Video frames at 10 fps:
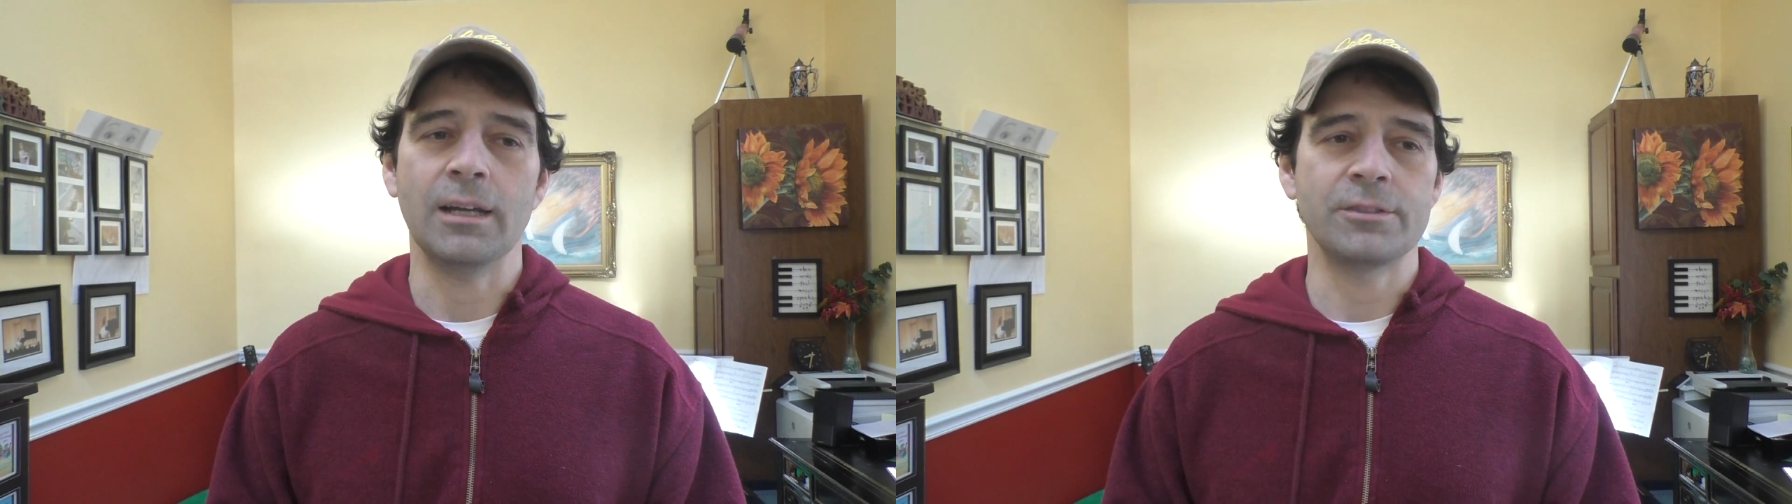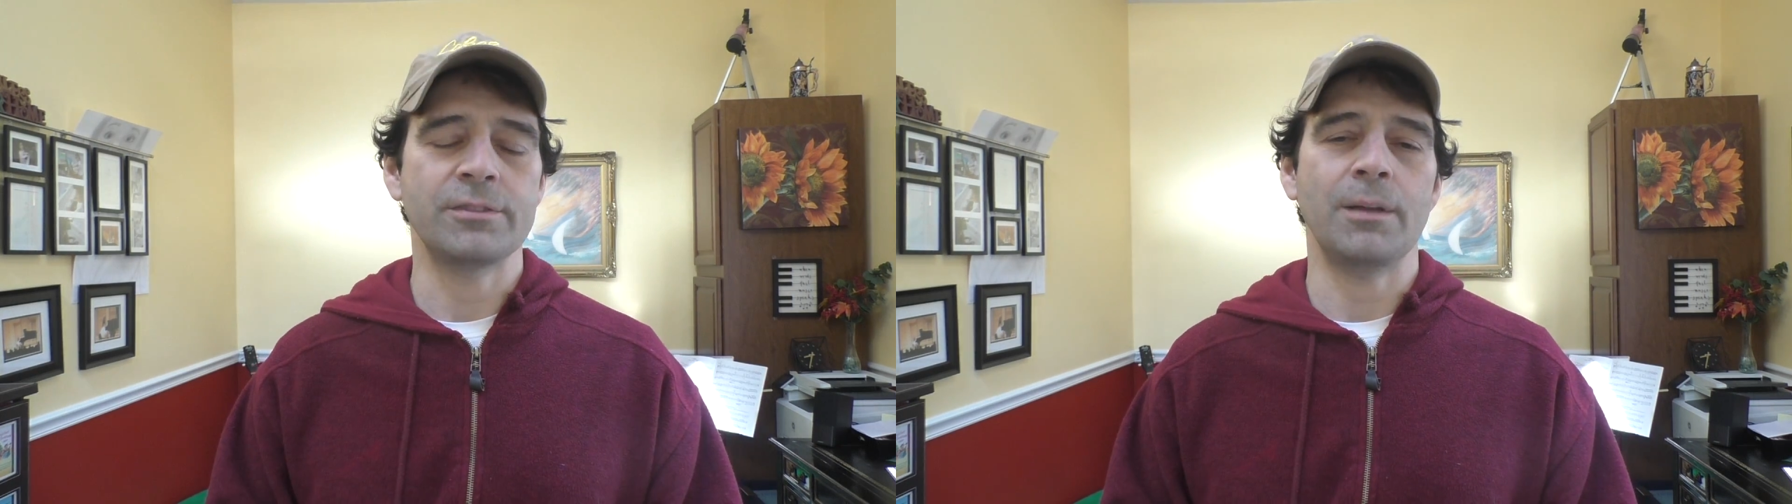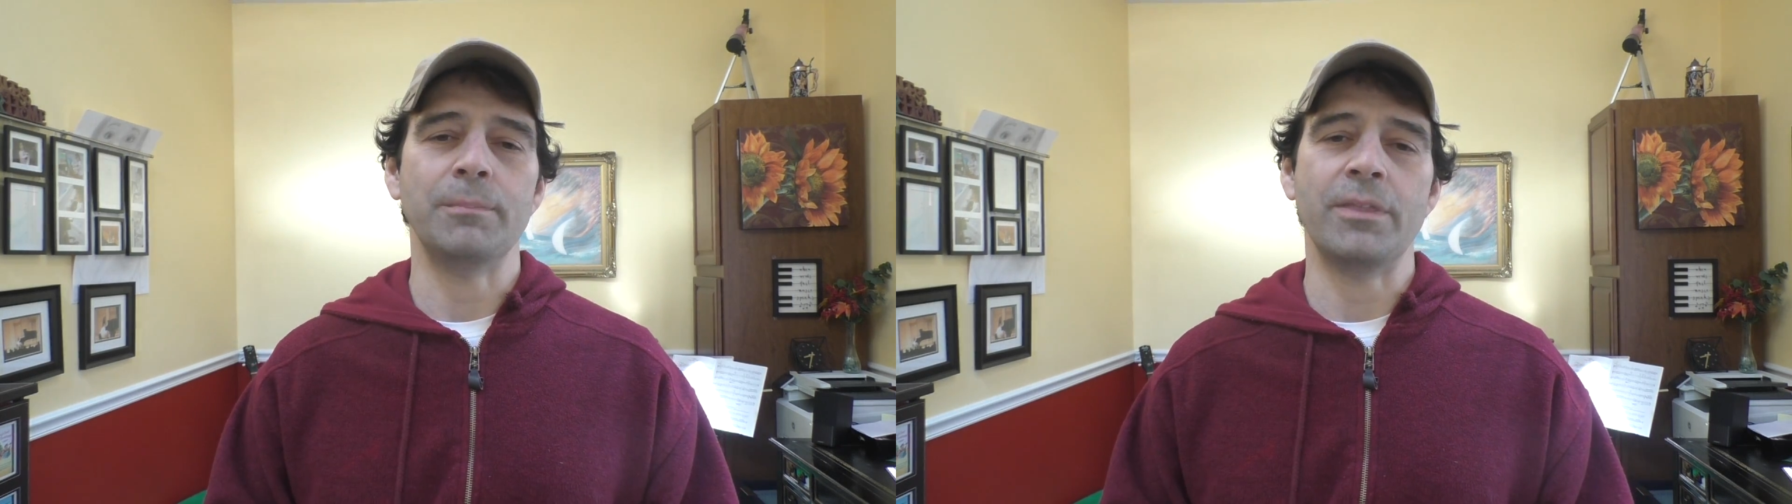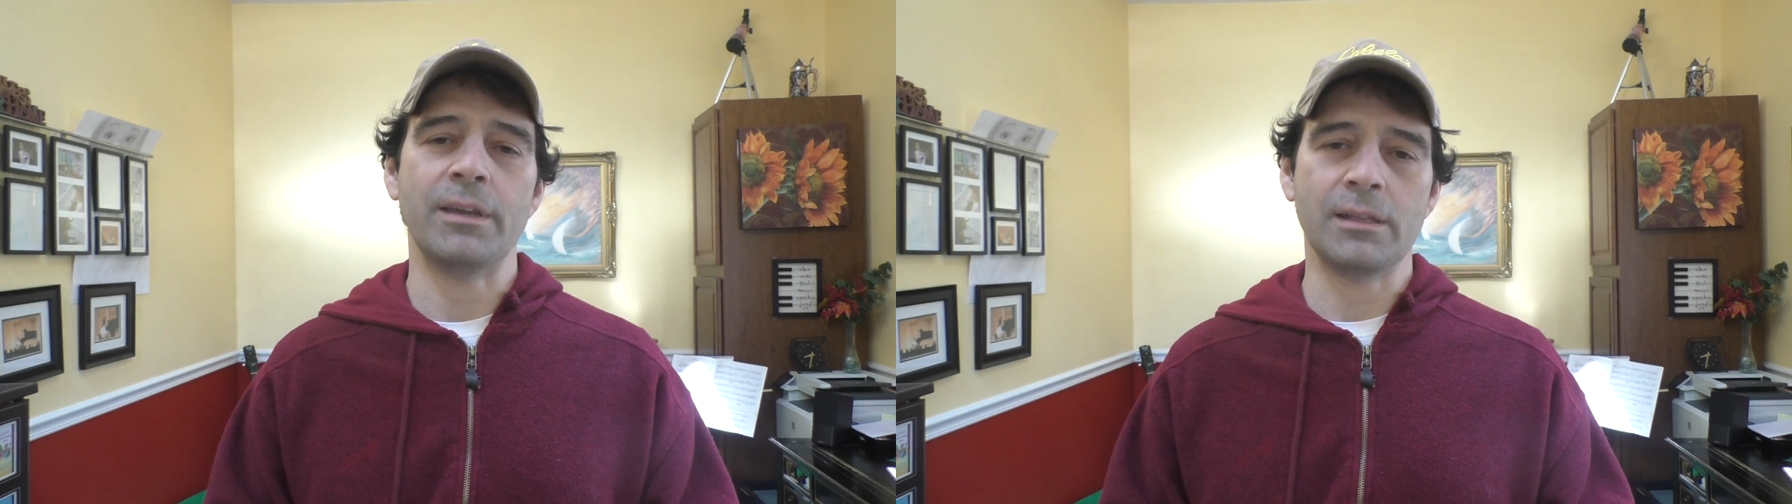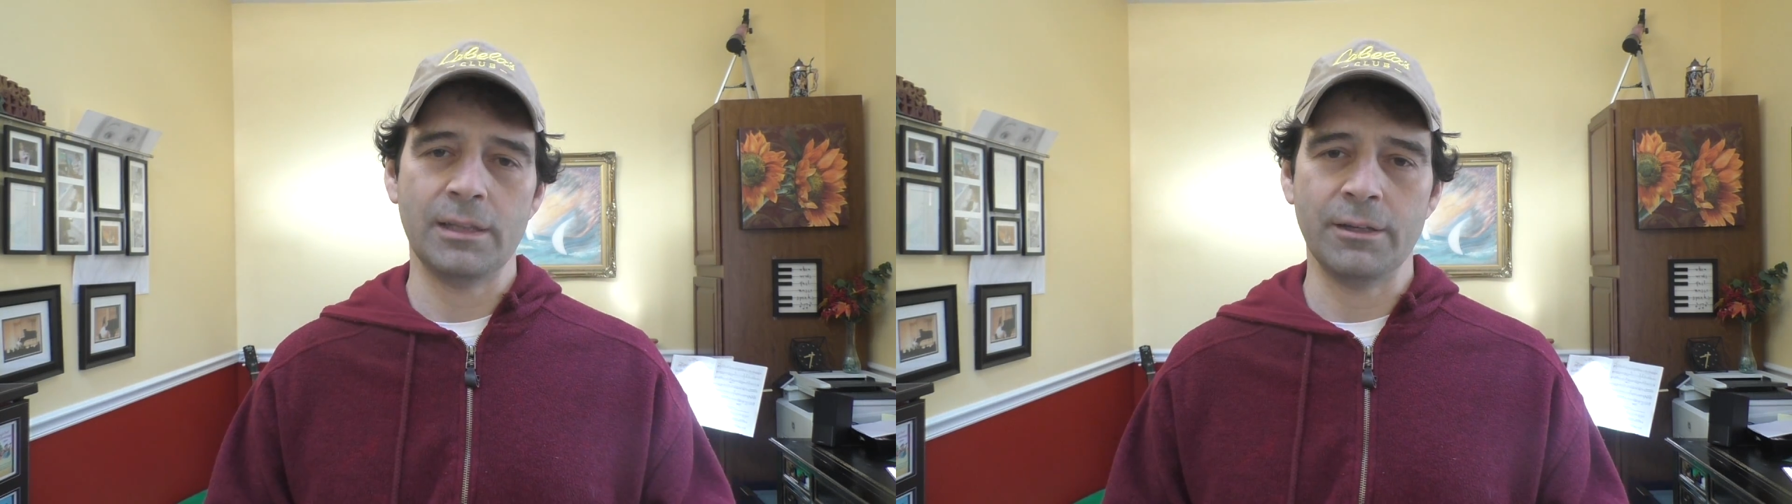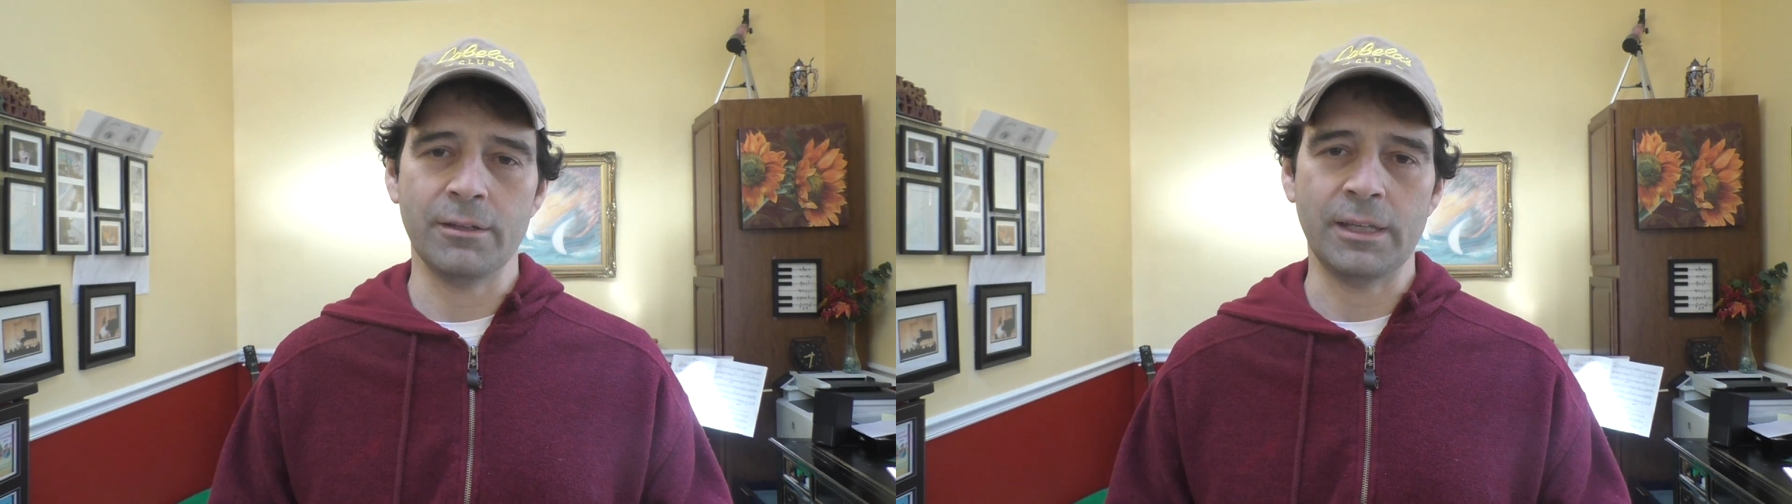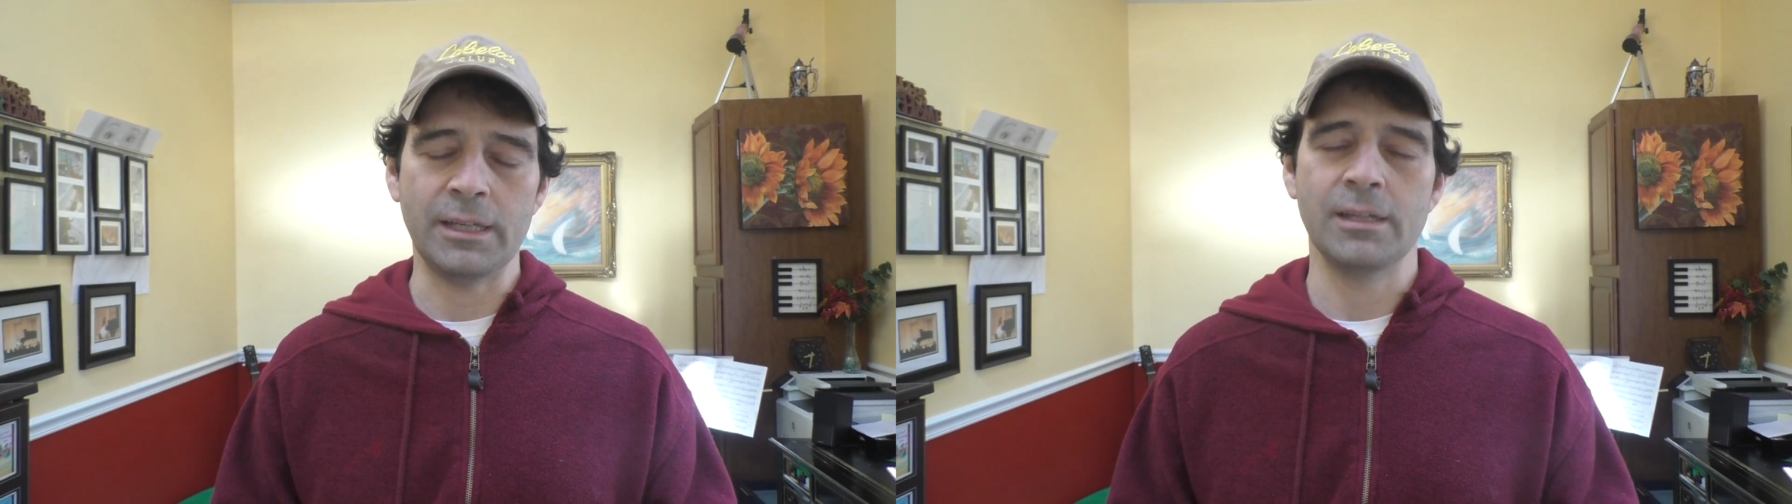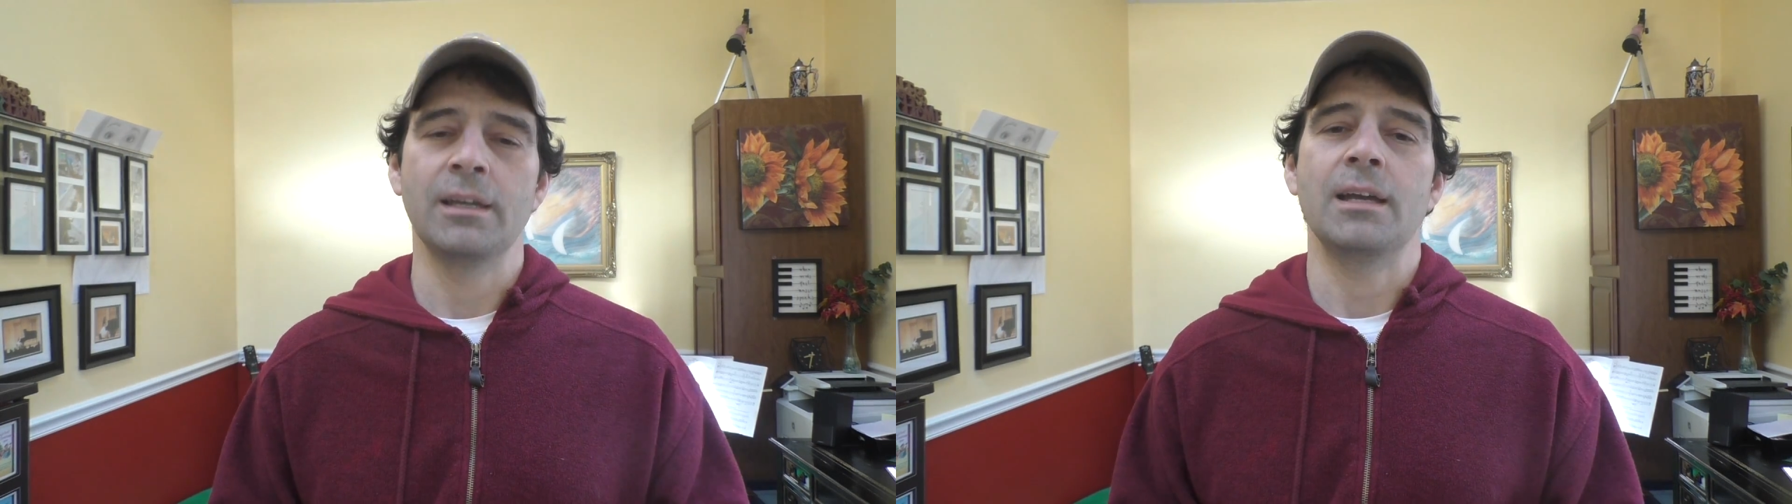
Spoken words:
Just helped me think clearly